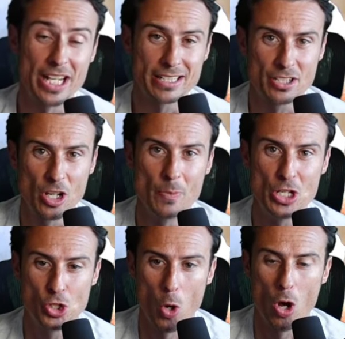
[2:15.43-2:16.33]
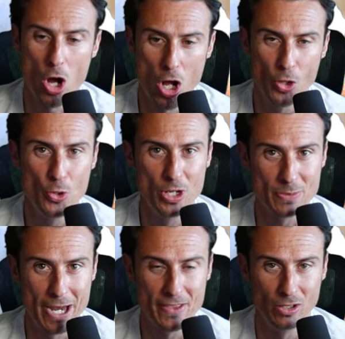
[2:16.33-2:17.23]
is going to be Joe Alt, who has
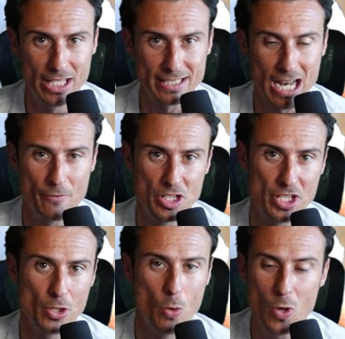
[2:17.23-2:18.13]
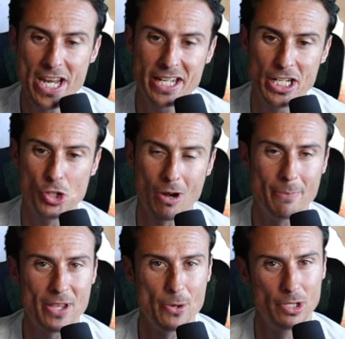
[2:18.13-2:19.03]
made the list every single week. He dropped
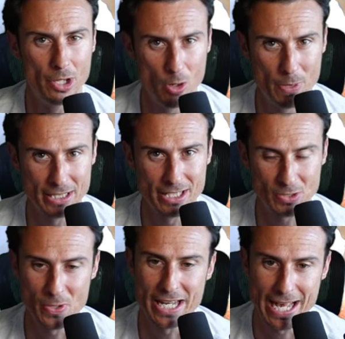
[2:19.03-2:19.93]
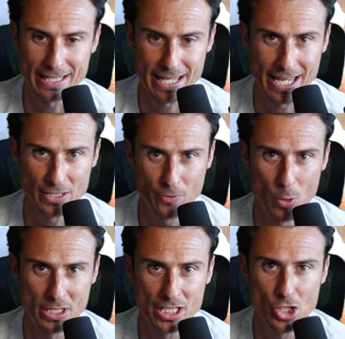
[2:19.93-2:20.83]
down a little bit this week, had his hands full
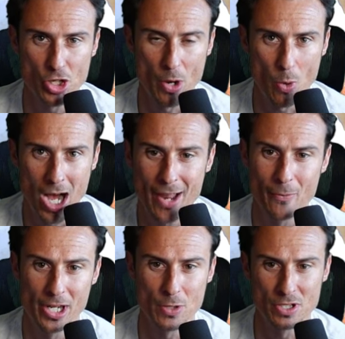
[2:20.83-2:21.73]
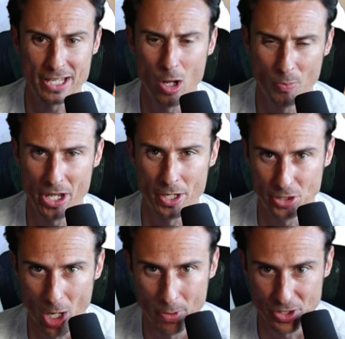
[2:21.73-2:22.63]
with TJ Watt when he was helped on a
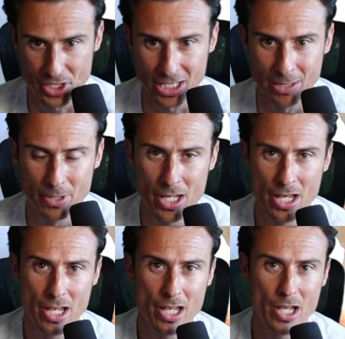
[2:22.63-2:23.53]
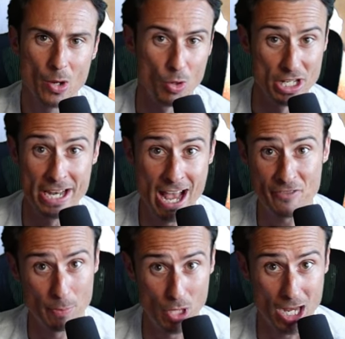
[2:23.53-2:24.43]
double team or didn't have
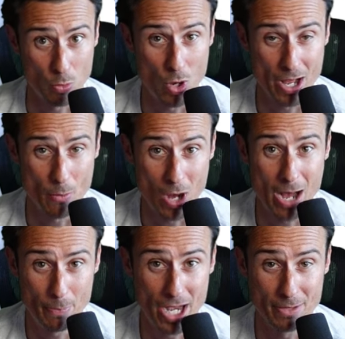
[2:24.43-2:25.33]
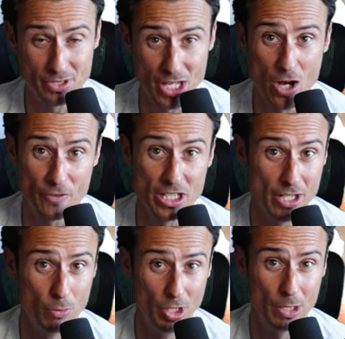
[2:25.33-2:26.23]
to block Watt by himself. He did
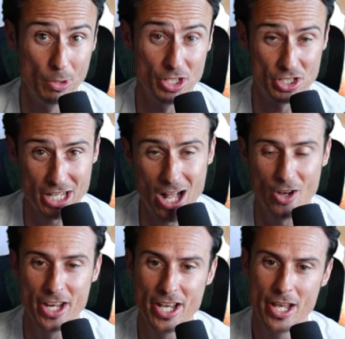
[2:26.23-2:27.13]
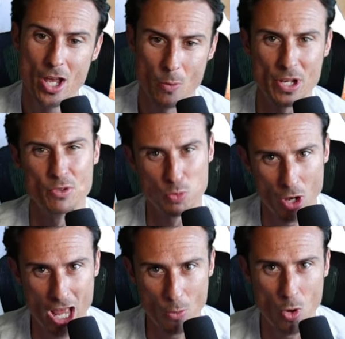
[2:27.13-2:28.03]
really, really solid. When he was
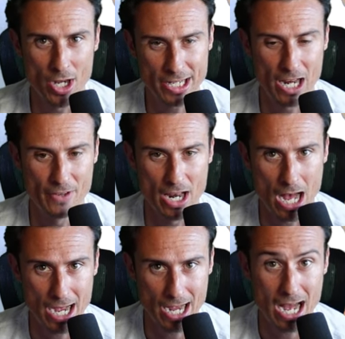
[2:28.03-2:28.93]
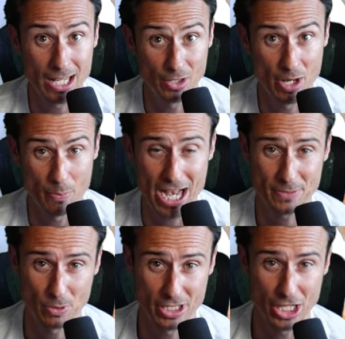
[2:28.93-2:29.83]
one-on-one, kind of an island and pass
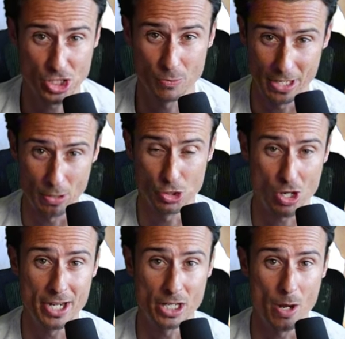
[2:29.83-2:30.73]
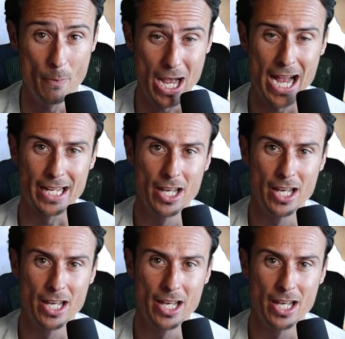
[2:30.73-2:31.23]
protection when they were trying to come back